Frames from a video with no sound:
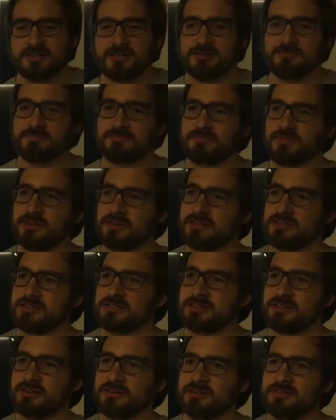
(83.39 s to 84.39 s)
I'm gonna
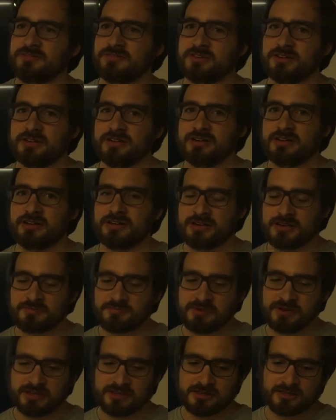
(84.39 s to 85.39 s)
start off talking a
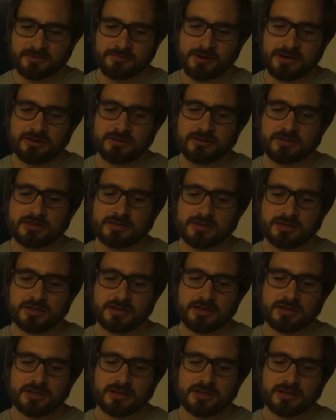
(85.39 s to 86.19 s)
bit about